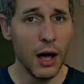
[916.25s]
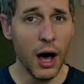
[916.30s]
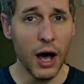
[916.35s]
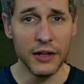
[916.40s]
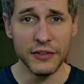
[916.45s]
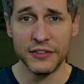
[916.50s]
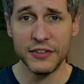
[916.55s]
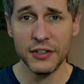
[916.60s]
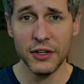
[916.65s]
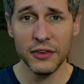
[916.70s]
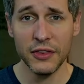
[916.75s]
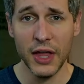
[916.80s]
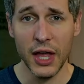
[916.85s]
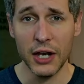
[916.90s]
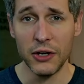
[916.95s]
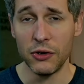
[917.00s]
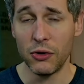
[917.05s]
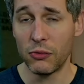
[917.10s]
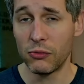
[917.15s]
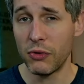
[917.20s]
Until
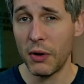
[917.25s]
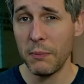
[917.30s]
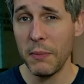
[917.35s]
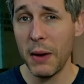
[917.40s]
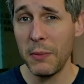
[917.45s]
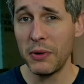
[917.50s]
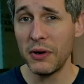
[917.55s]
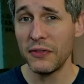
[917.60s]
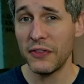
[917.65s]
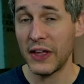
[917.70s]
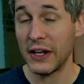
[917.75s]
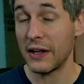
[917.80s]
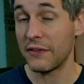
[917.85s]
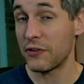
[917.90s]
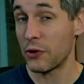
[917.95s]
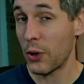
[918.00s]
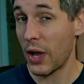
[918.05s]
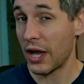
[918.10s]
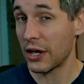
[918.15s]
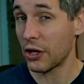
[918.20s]
then, remember that
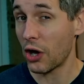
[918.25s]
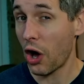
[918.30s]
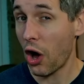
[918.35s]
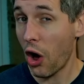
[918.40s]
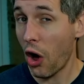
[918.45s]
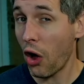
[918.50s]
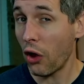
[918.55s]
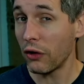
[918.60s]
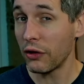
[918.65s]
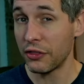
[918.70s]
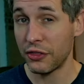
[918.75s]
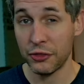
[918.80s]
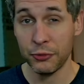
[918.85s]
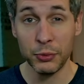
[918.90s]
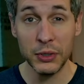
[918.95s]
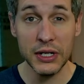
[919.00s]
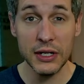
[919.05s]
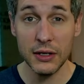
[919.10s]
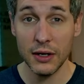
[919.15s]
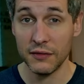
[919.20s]
if you had all
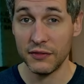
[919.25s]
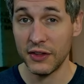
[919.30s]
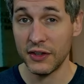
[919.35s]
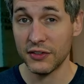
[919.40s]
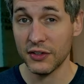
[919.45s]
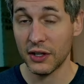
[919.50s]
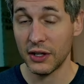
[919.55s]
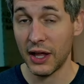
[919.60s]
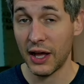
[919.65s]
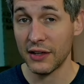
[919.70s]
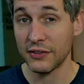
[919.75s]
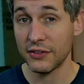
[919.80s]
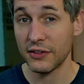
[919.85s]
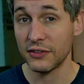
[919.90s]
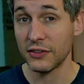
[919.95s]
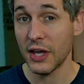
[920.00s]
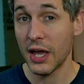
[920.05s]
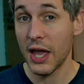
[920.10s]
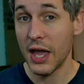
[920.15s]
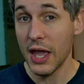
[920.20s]
3 of these
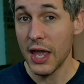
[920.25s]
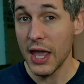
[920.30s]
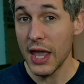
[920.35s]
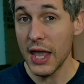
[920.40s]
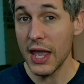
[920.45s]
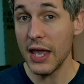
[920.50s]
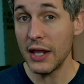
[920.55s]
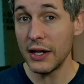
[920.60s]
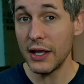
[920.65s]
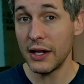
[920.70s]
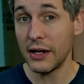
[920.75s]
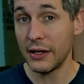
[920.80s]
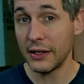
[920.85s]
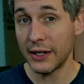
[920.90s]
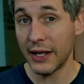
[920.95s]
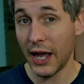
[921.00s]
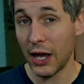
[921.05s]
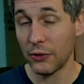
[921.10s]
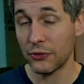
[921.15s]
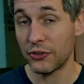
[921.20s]
classes in an
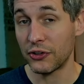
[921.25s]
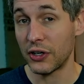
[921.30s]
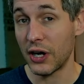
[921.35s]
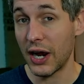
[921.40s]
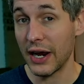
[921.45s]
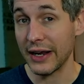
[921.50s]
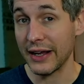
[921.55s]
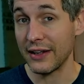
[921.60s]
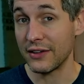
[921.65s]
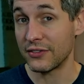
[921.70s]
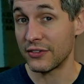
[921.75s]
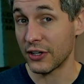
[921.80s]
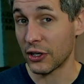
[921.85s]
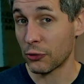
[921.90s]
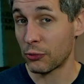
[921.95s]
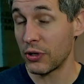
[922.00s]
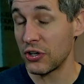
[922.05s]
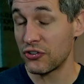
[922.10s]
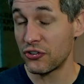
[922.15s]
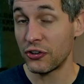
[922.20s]
encounter against a
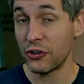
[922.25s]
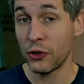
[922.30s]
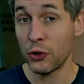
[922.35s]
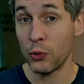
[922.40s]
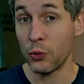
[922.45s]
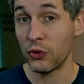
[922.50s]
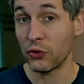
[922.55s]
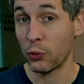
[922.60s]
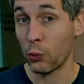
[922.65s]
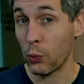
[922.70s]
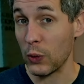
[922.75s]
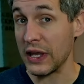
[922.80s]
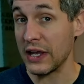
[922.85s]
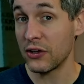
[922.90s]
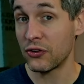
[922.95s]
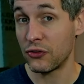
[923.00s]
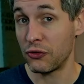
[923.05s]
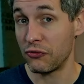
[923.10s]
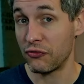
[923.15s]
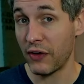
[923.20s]
creature who was
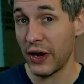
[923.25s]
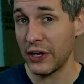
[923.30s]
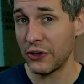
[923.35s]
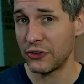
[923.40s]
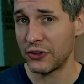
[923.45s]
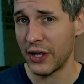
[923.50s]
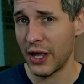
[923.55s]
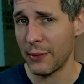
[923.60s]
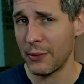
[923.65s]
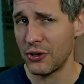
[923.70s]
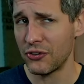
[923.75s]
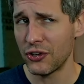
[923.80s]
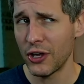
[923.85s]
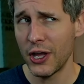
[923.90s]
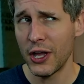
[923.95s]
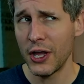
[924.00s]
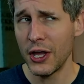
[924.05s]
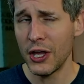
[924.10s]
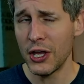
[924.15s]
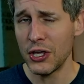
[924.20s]
weak to fire damage,
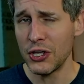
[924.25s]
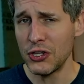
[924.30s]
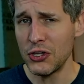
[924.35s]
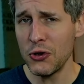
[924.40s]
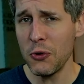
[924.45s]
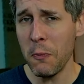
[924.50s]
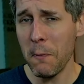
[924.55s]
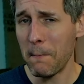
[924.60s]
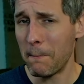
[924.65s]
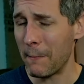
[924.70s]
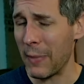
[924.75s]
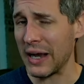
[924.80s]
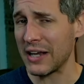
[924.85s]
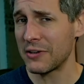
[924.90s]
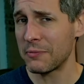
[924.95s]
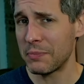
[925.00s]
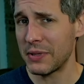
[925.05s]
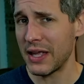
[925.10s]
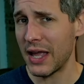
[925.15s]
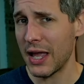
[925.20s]
you
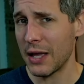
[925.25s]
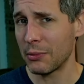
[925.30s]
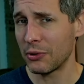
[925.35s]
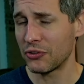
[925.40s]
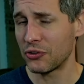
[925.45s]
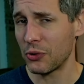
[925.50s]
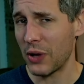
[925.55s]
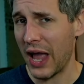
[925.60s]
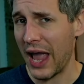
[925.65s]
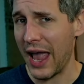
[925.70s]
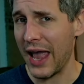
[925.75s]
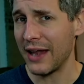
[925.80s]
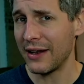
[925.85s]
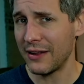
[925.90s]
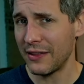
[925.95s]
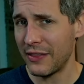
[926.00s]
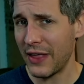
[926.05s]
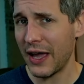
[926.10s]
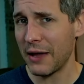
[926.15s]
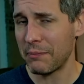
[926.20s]
might be able to
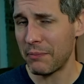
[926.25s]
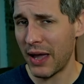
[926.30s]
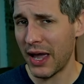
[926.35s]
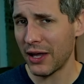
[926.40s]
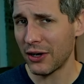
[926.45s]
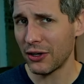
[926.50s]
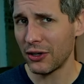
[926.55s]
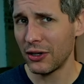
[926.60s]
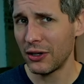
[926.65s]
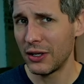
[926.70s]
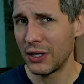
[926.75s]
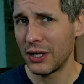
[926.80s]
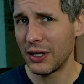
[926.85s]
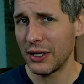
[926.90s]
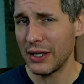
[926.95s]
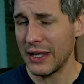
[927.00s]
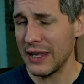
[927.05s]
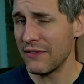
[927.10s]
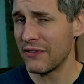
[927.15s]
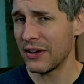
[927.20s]
end that battle,
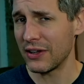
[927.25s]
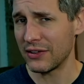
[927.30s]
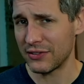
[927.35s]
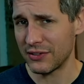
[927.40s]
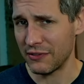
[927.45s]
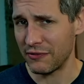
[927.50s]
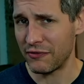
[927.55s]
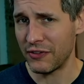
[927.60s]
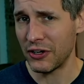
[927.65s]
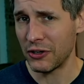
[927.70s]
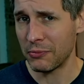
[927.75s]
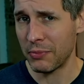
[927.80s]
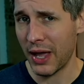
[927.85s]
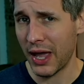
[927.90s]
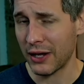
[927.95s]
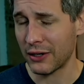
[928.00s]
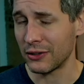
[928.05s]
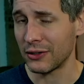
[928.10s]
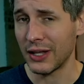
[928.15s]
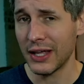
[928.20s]
even a severe
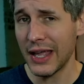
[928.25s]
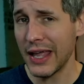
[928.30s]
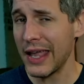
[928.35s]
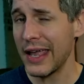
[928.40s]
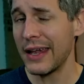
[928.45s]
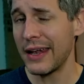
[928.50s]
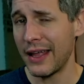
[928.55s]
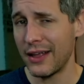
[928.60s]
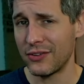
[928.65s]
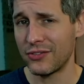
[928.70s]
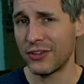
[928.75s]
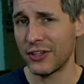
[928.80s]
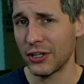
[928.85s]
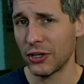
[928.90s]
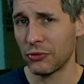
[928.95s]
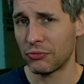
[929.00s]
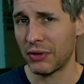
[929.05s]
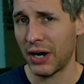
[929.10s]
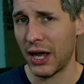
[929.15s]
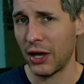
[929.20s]
battle, in a
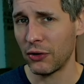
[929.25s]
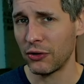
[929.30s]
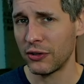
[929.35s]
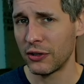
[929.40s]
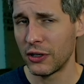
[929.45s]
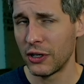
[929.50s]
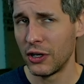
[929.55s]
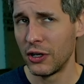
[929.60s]
single round.